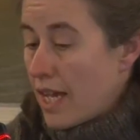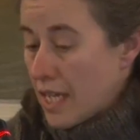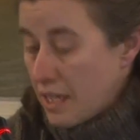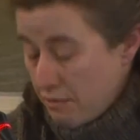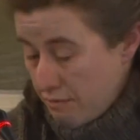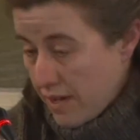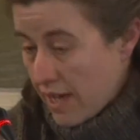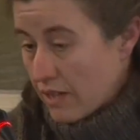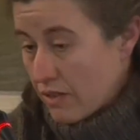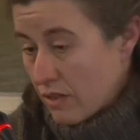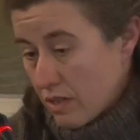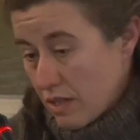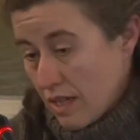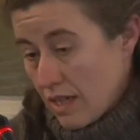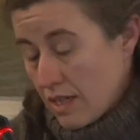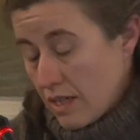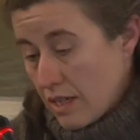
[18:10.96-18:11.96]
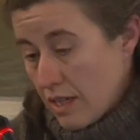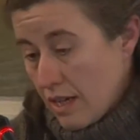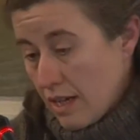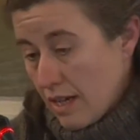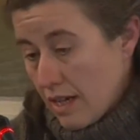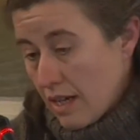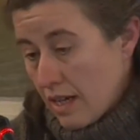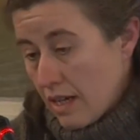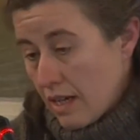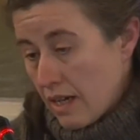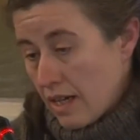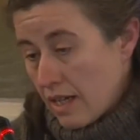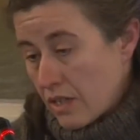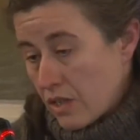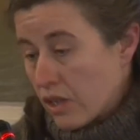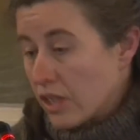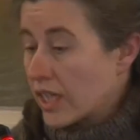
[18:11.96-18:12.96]
events and
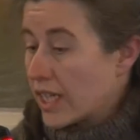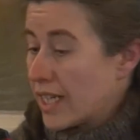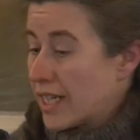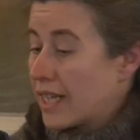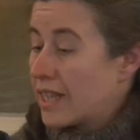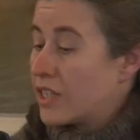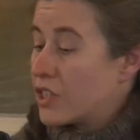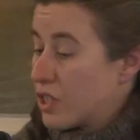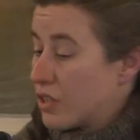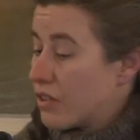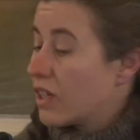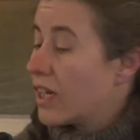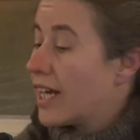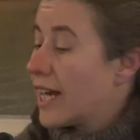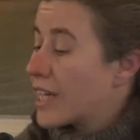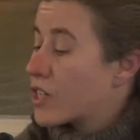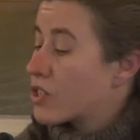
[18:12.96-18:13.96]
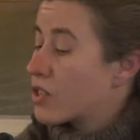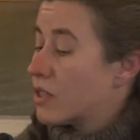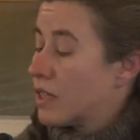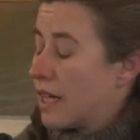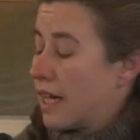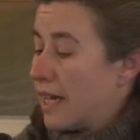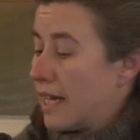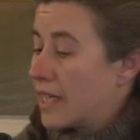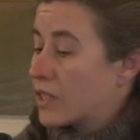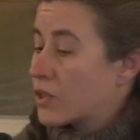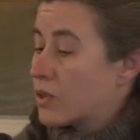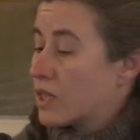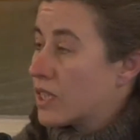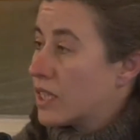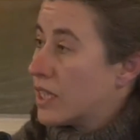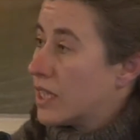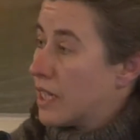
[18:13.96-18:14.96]
targeted at the general
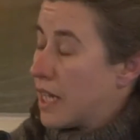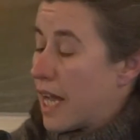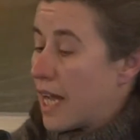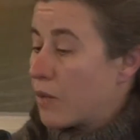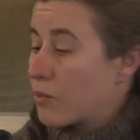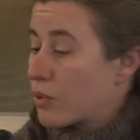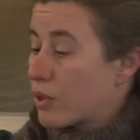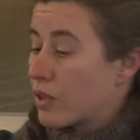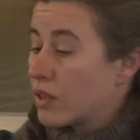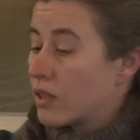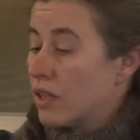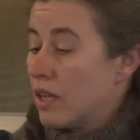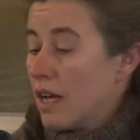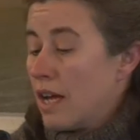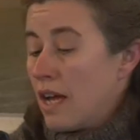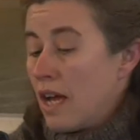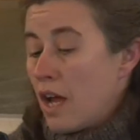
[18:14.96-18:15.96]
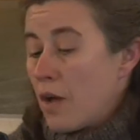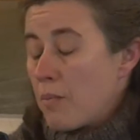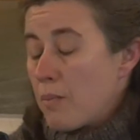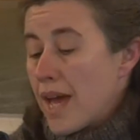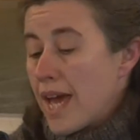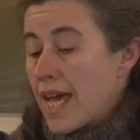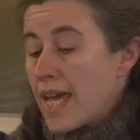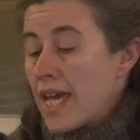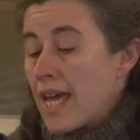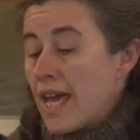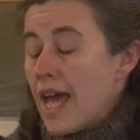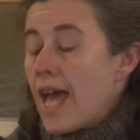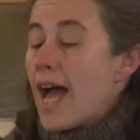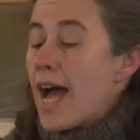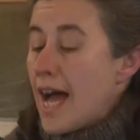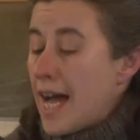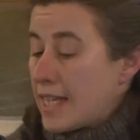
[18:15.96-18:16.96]
electorate in April, May,
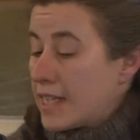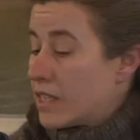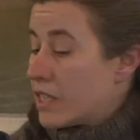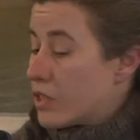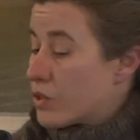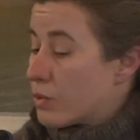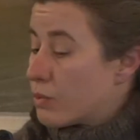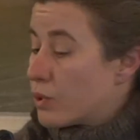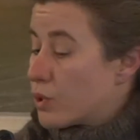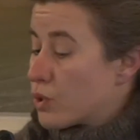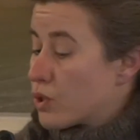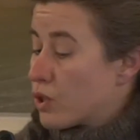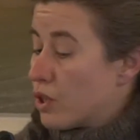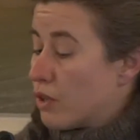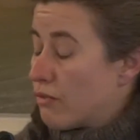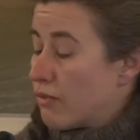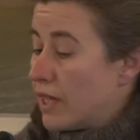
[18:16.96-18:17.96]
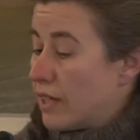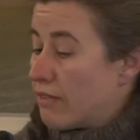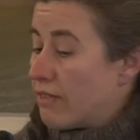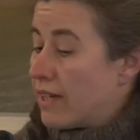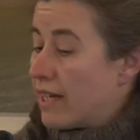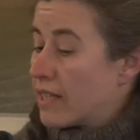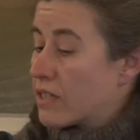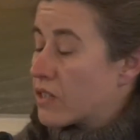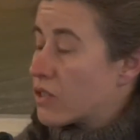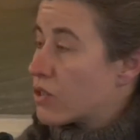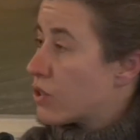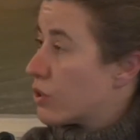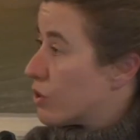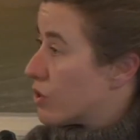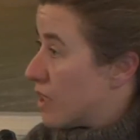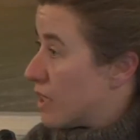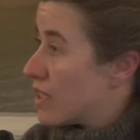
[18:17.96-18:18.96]
and the distribution of leaflets
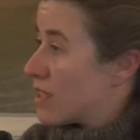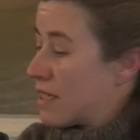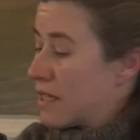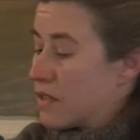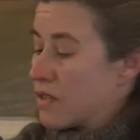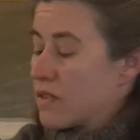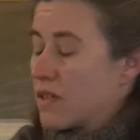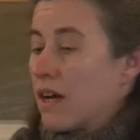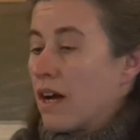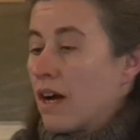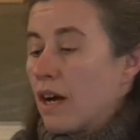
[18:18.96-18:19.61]
to citizens'